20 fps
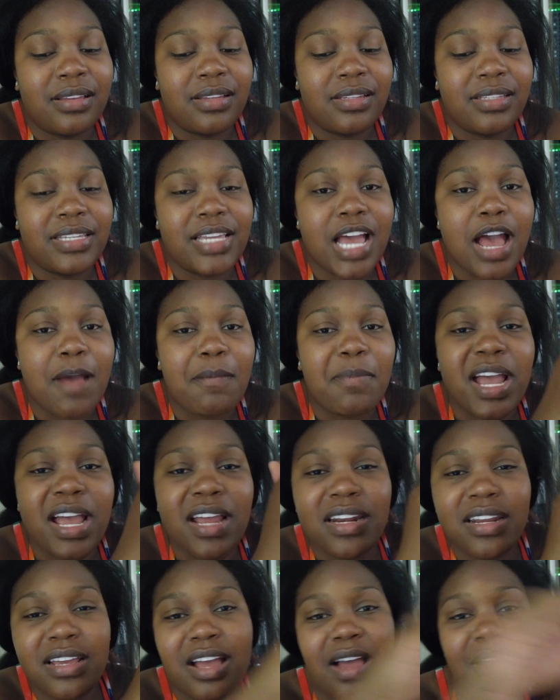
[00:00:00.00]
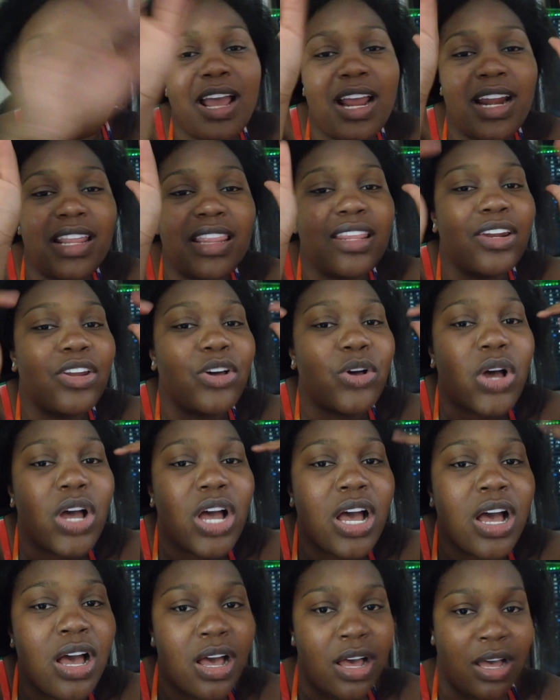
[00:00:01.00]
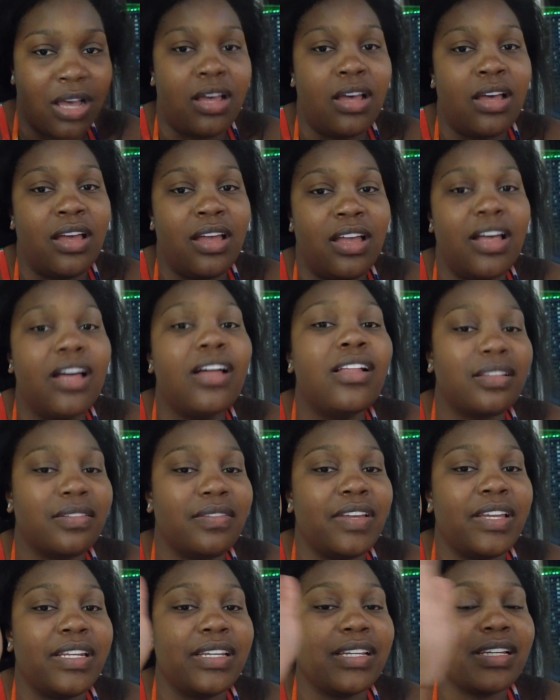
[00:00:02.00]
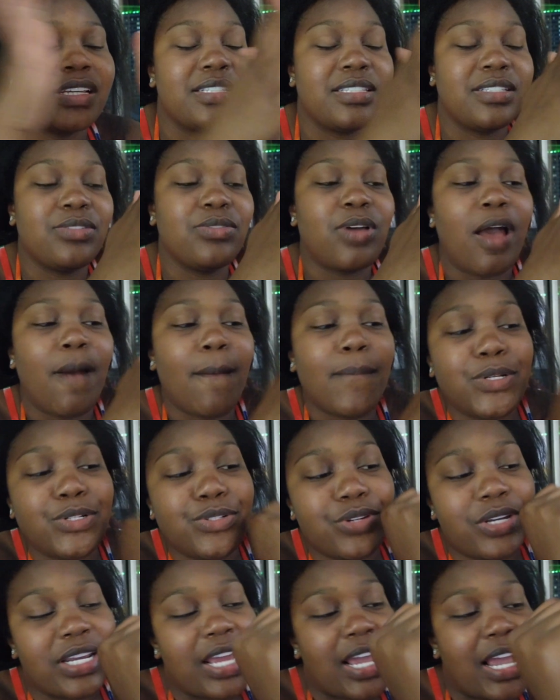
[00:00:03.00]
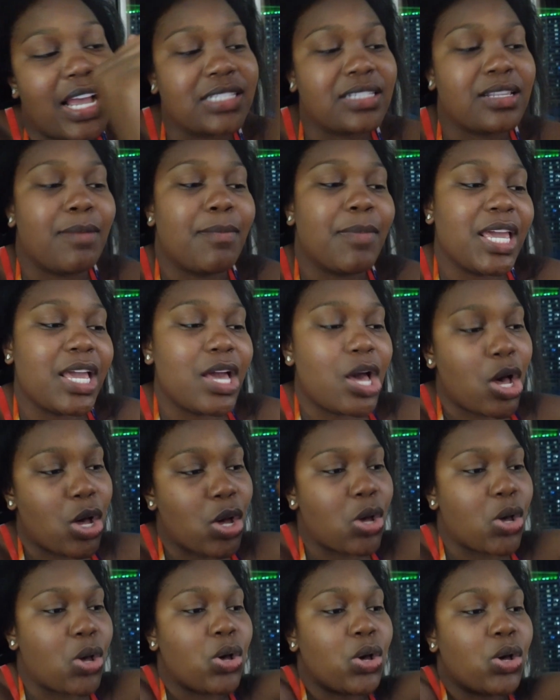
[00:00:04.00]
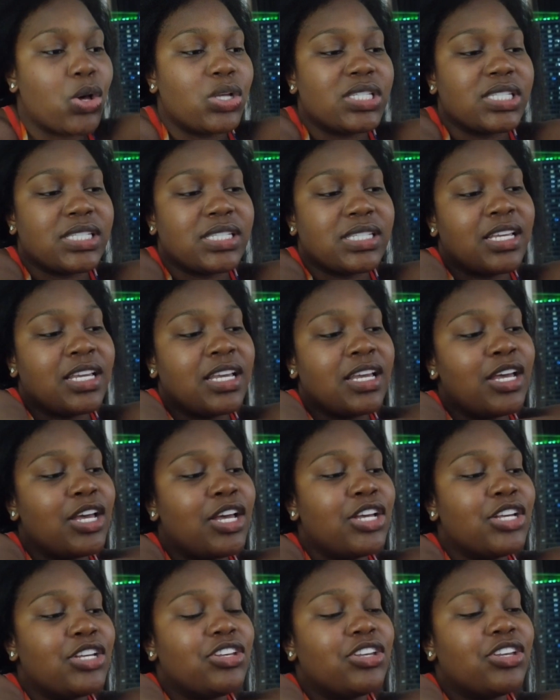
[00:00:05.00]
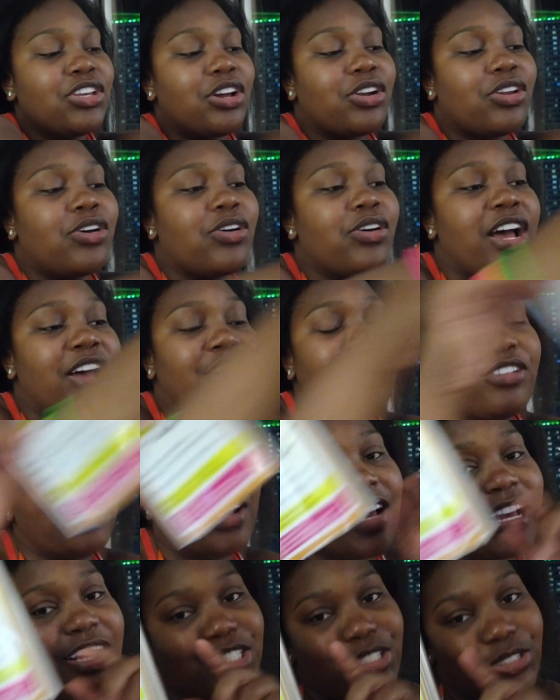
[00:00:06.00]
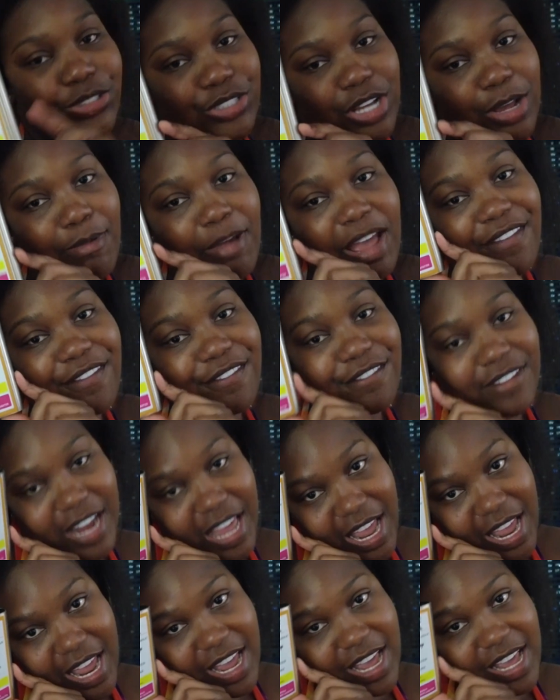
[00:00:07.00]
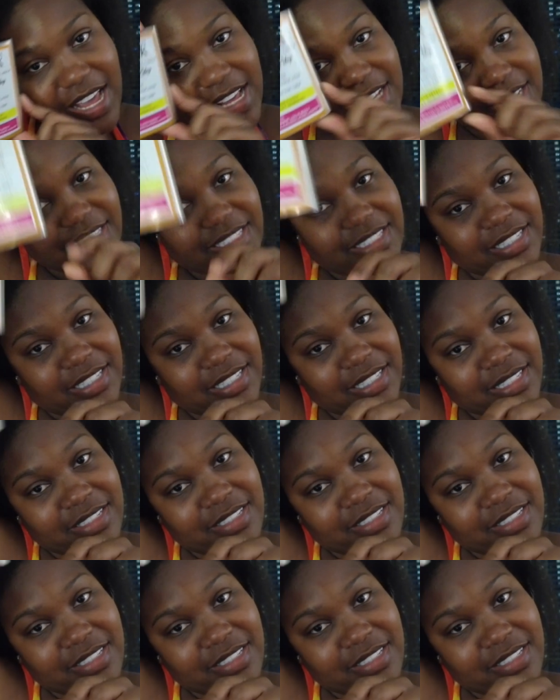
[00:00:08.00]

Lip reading: yeah, I'm kind of a little elevated because, you know, I've been drinking that Casamigos. Y'all know I showed y'all my flask.